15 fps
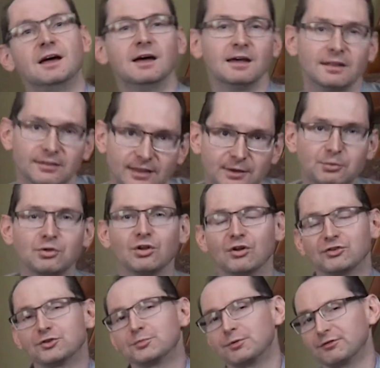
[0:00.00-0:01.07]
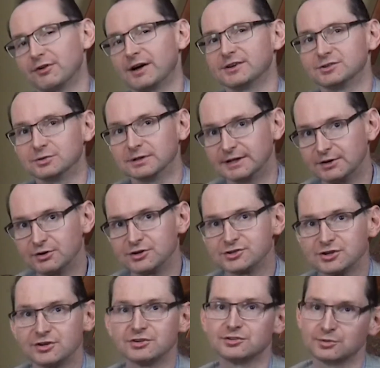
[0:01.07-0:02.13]
They will also provide you literature
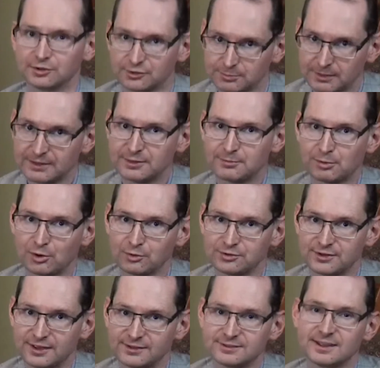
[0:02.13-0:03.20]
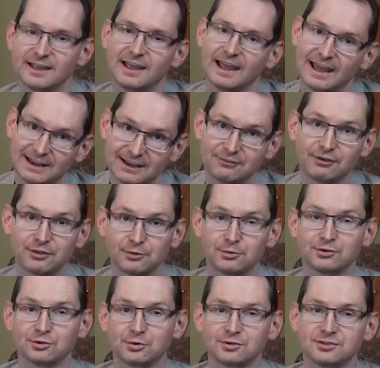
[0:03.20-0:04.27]
to explain the process and have other
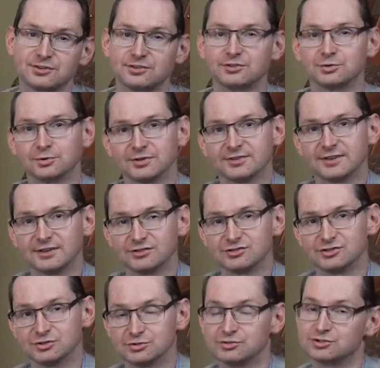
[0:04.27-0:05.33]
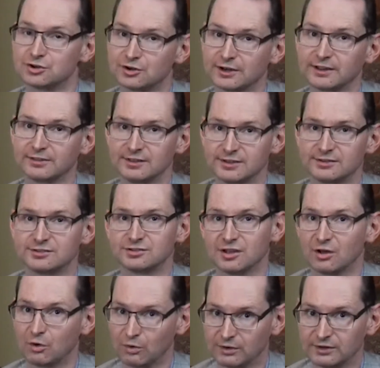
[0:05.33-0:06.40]
resources to assist you during this
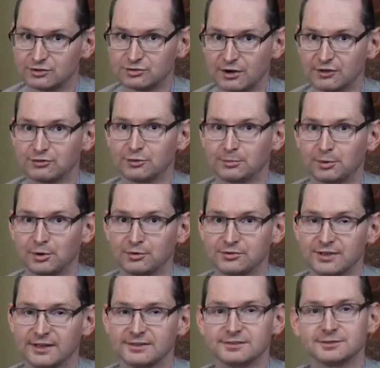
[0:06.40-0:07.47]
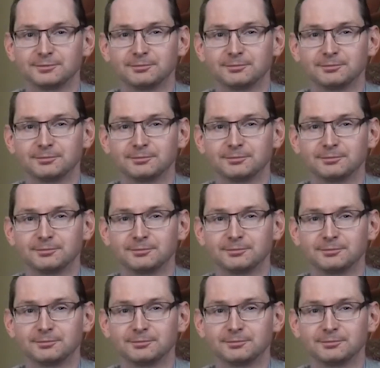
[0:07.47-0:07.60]
stressful process.